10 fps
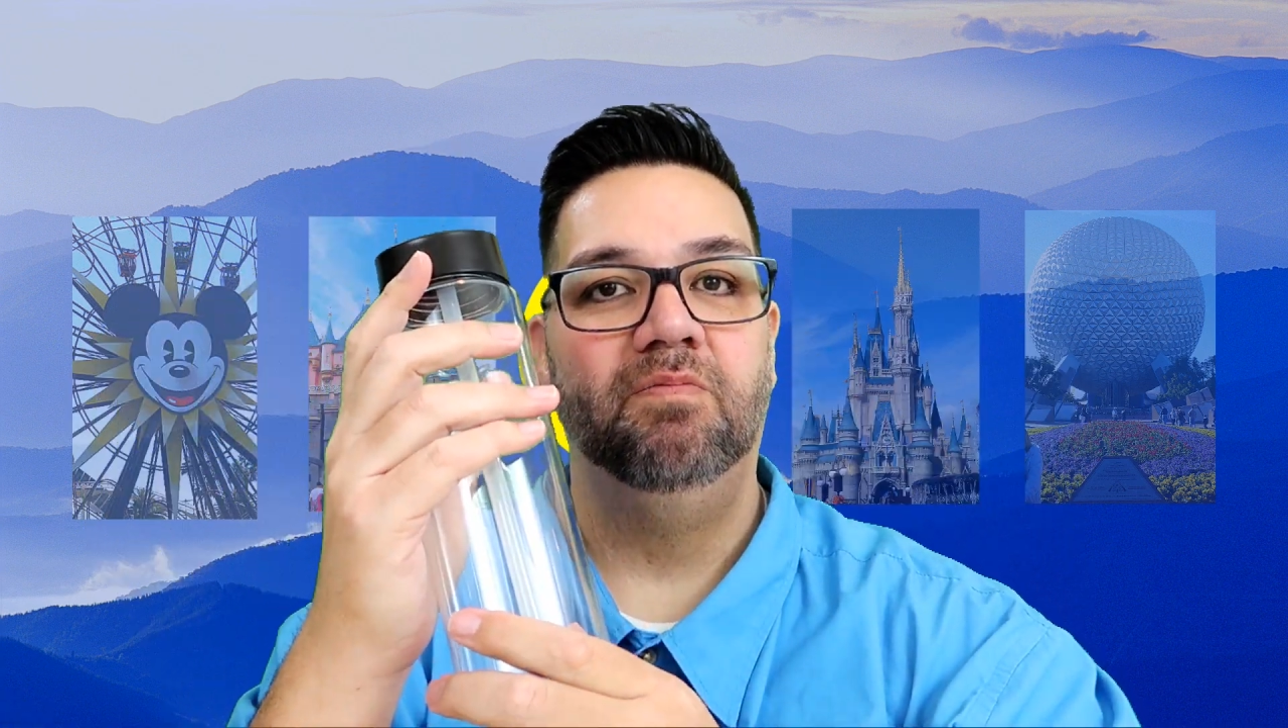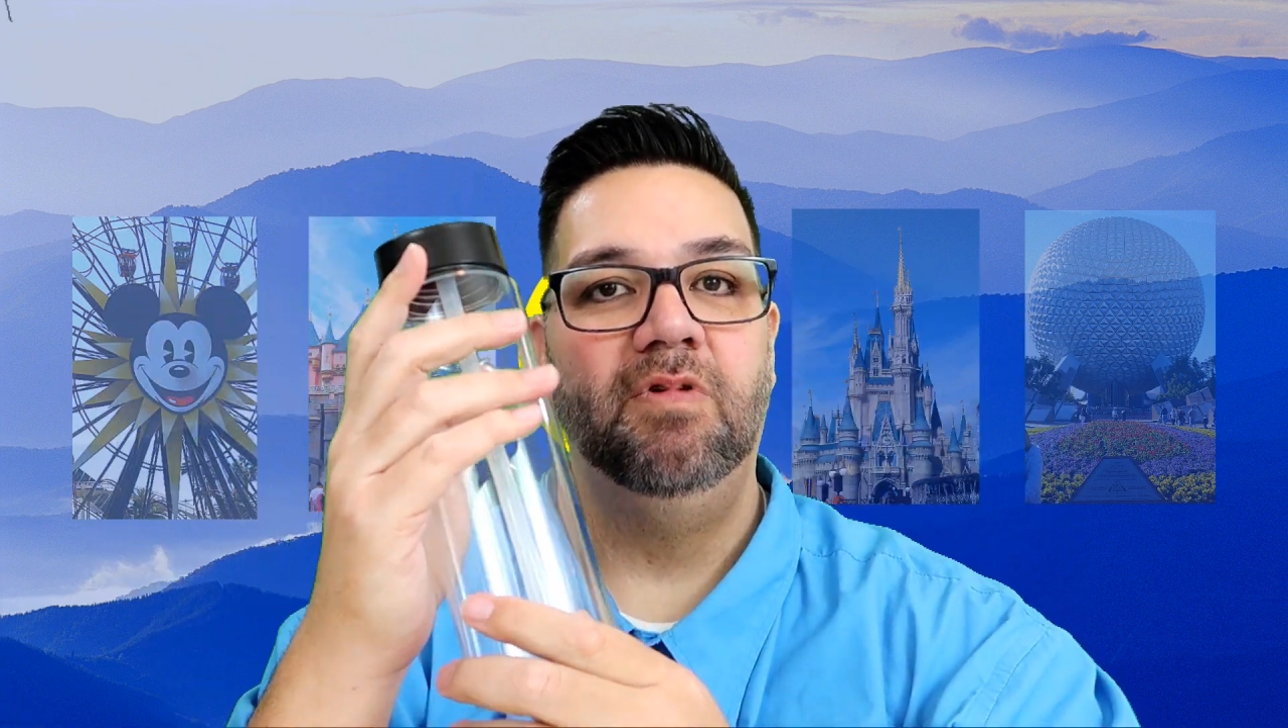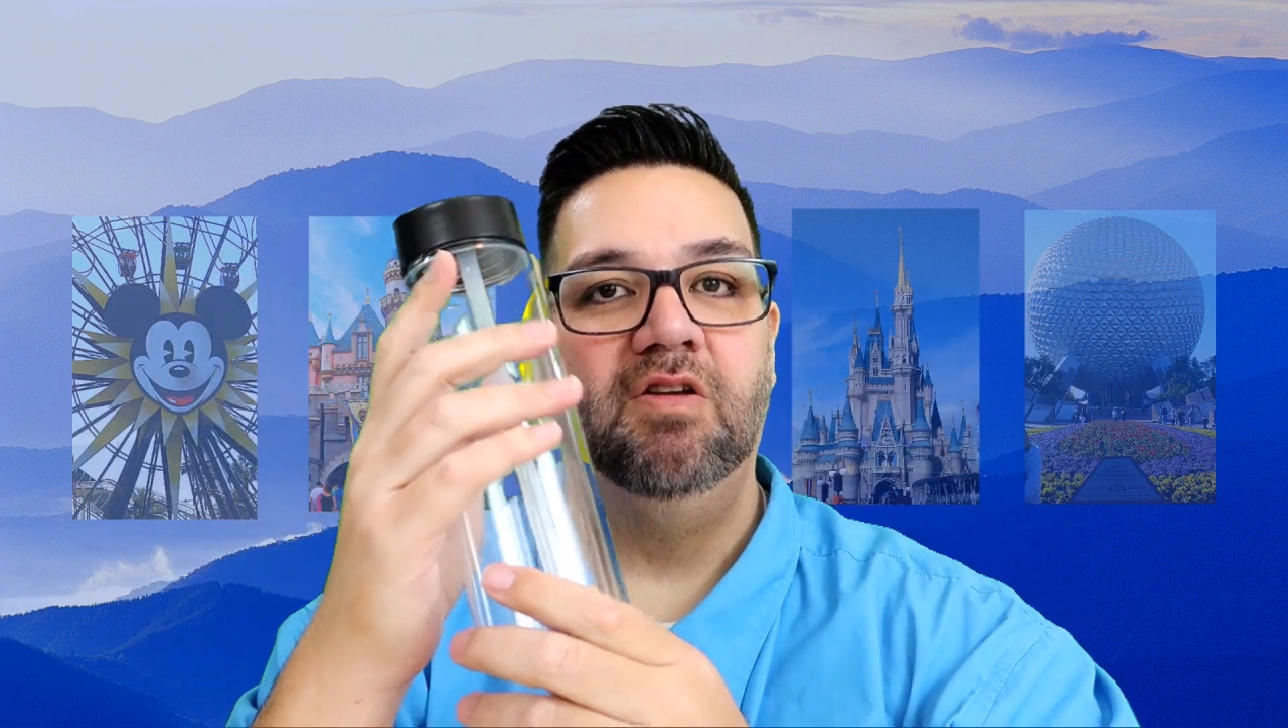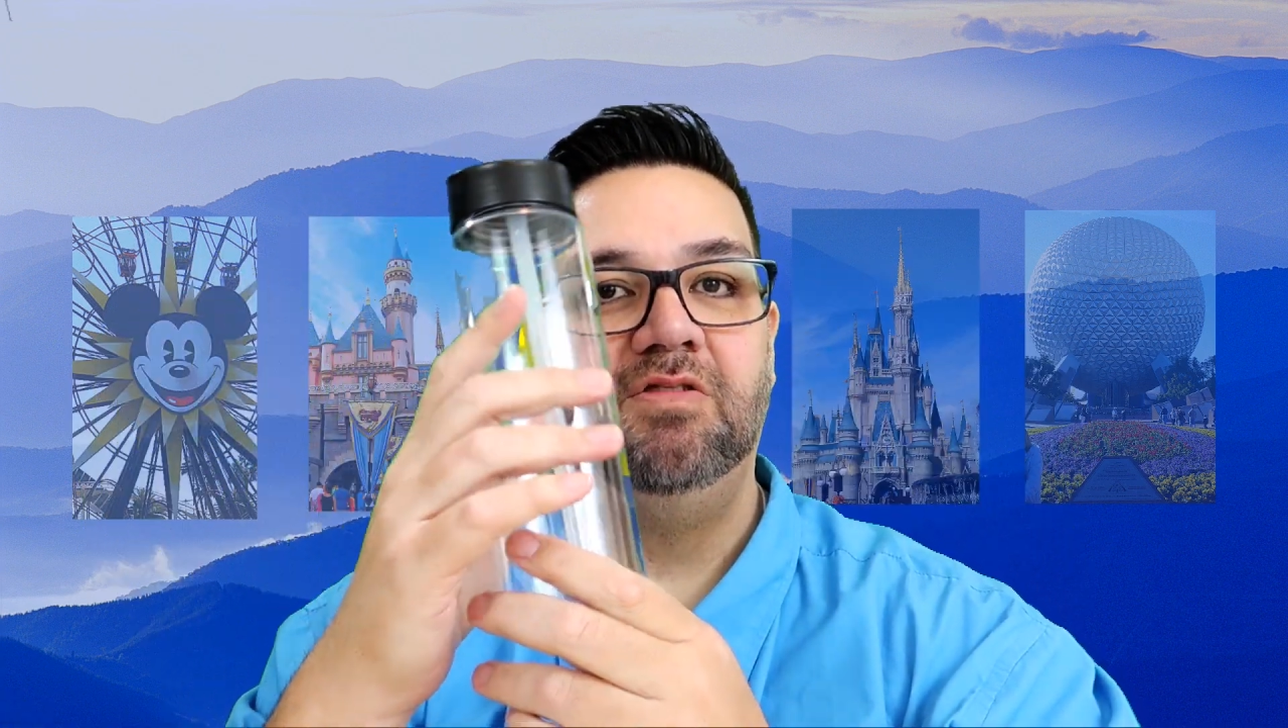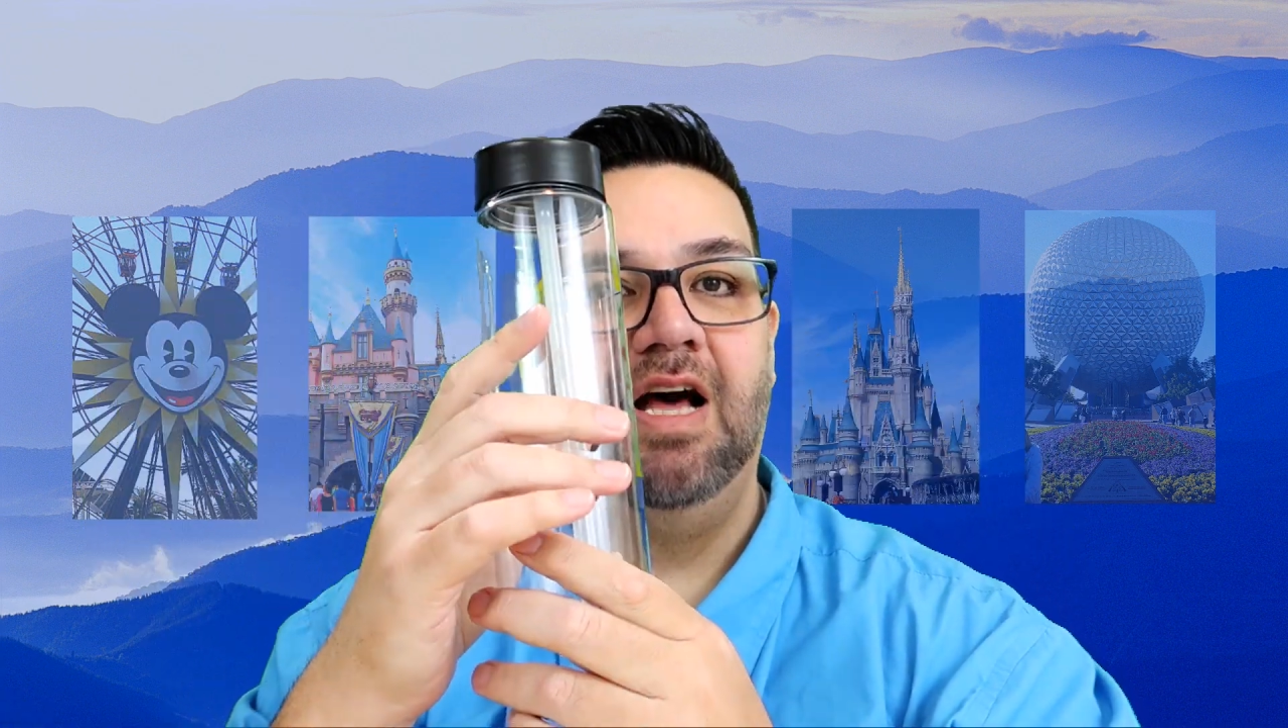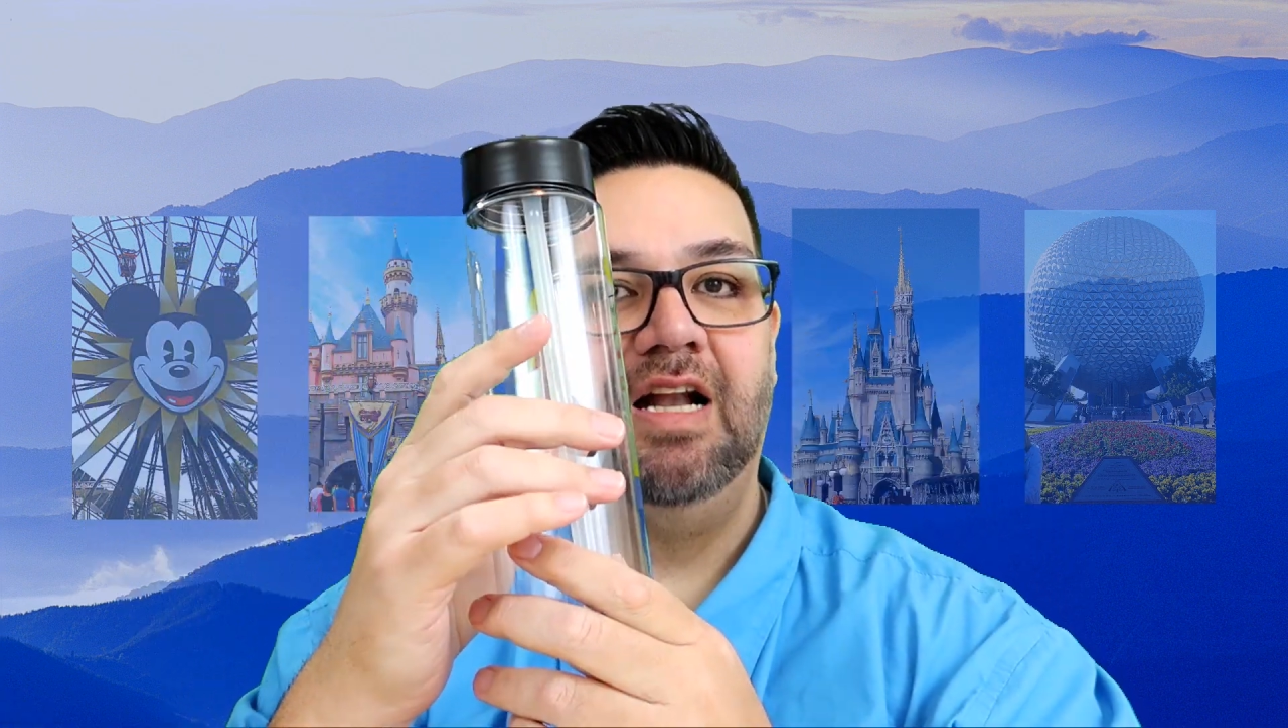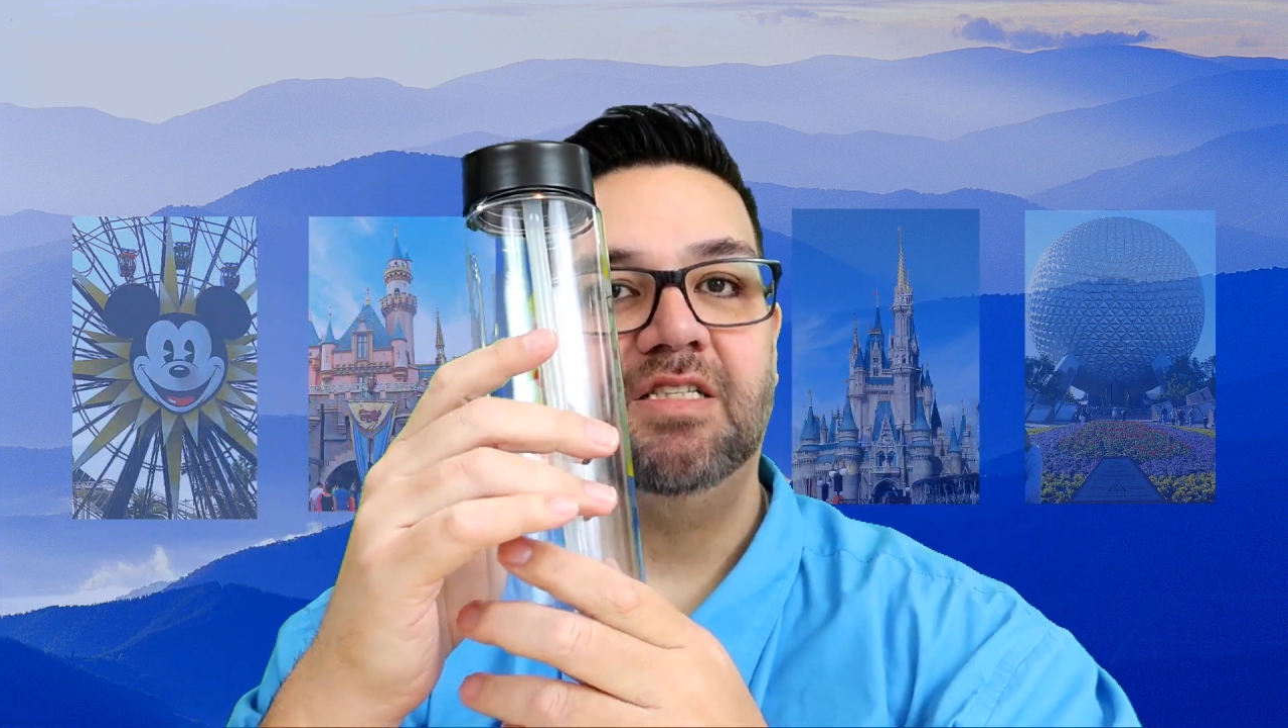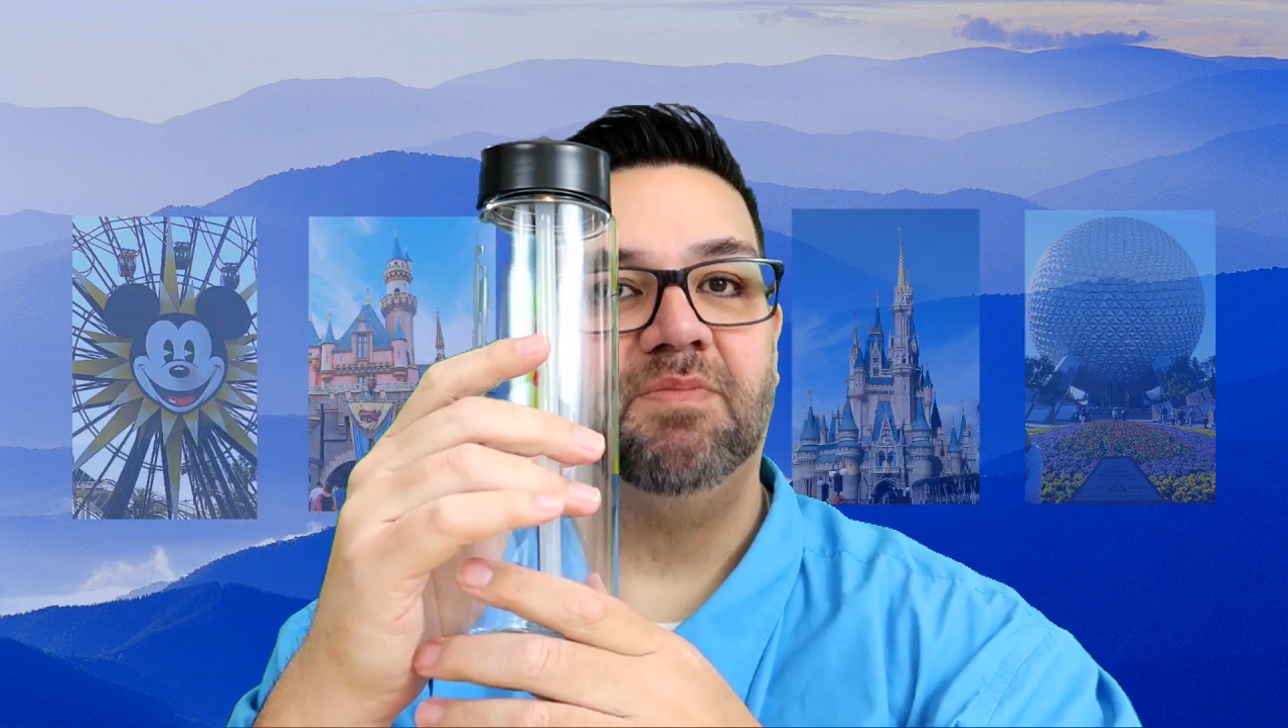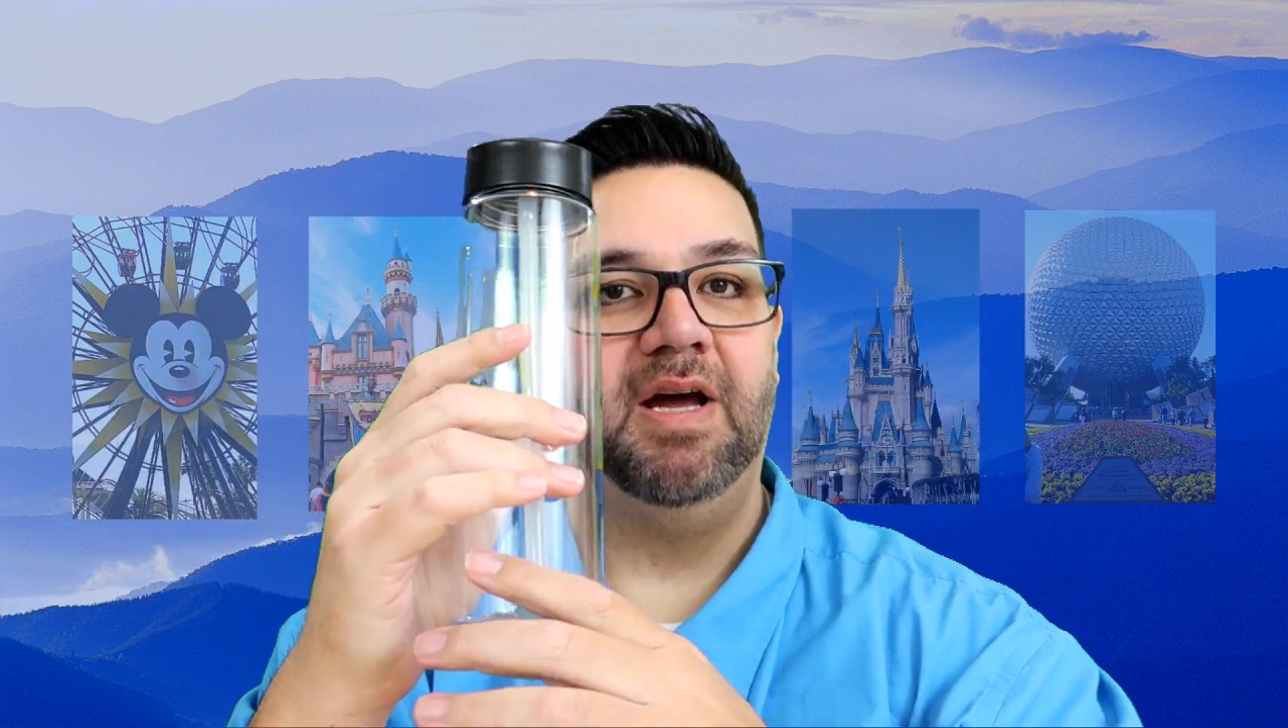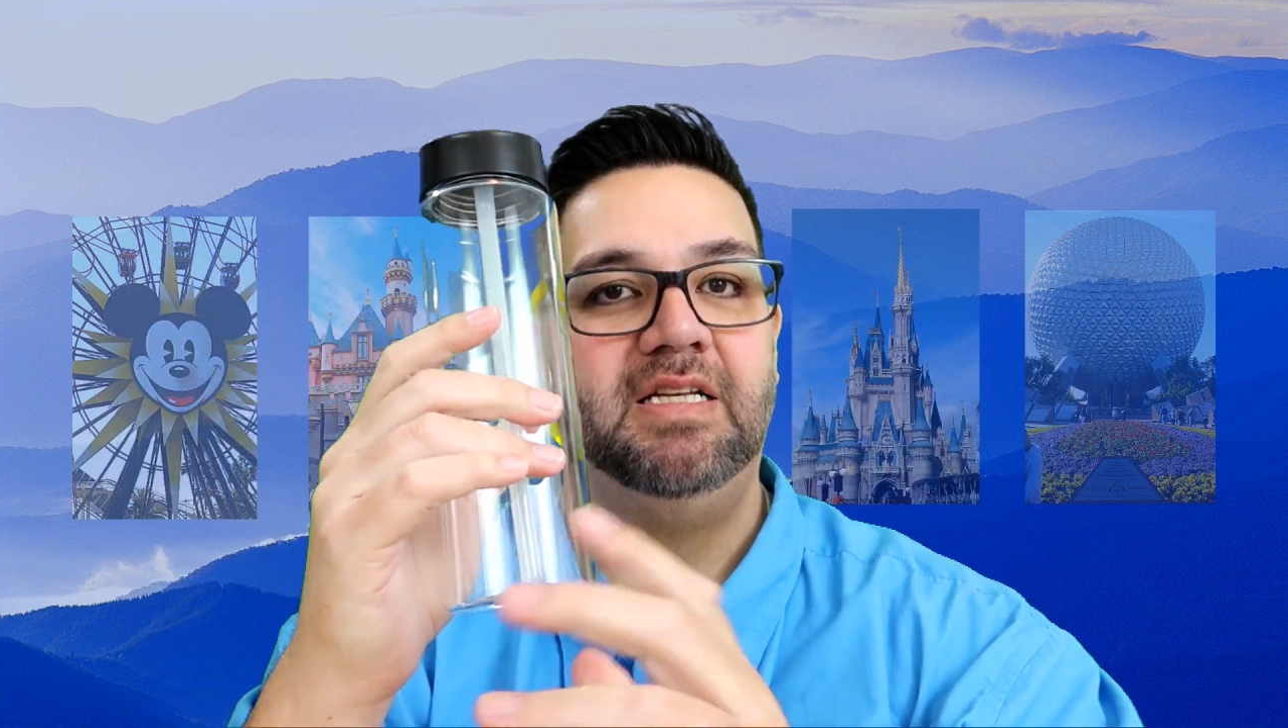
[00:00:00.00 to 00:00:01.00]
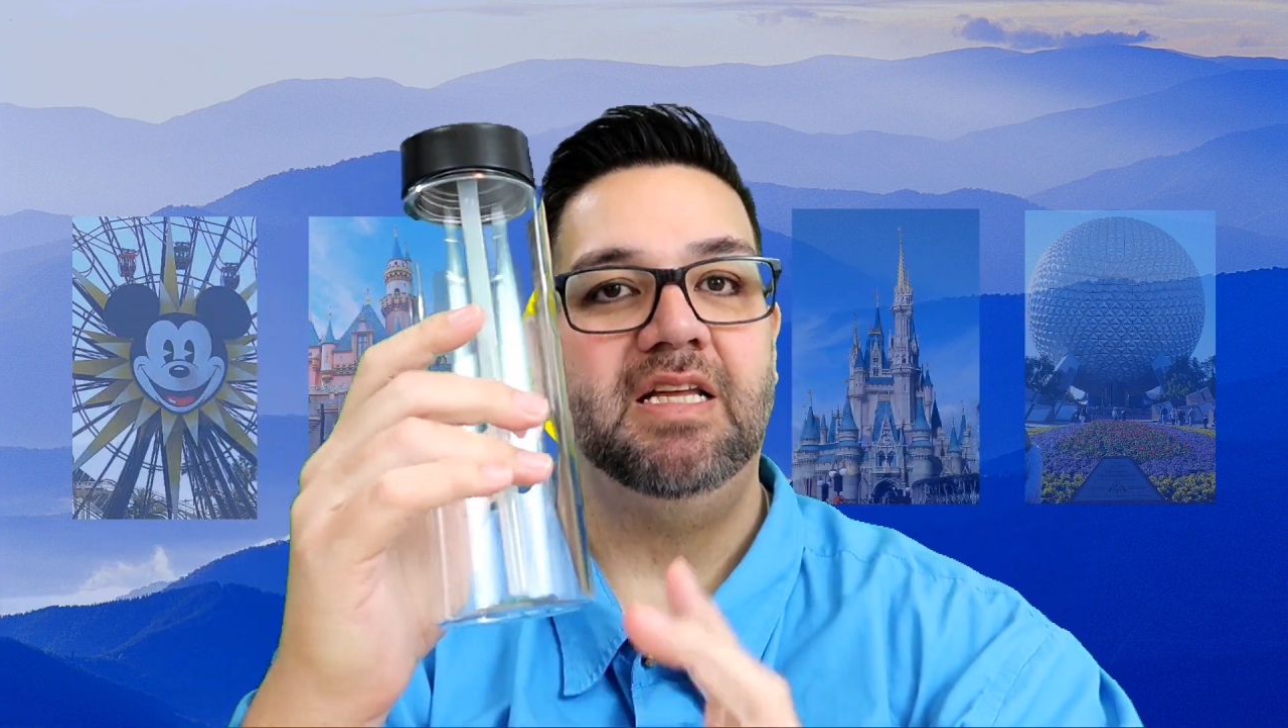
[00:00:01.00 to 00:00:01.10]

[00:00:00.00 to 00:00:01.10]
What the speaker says: use that as my